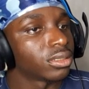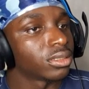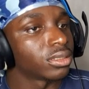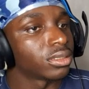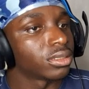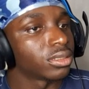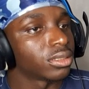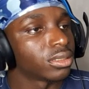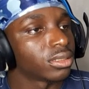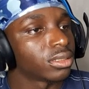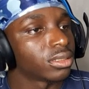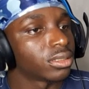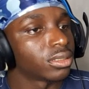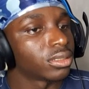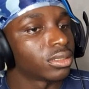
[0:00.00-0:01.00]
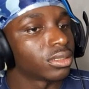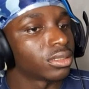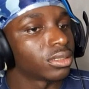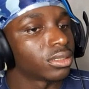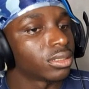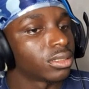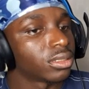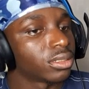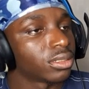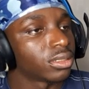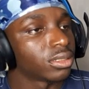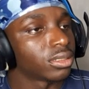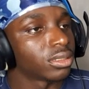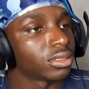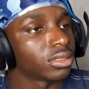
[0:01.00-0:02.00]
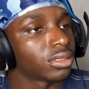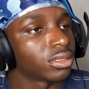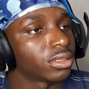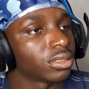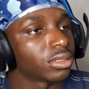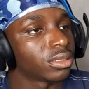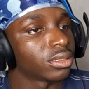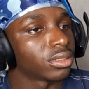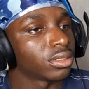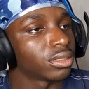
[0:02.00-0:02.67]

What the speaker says: This person isn't speaking.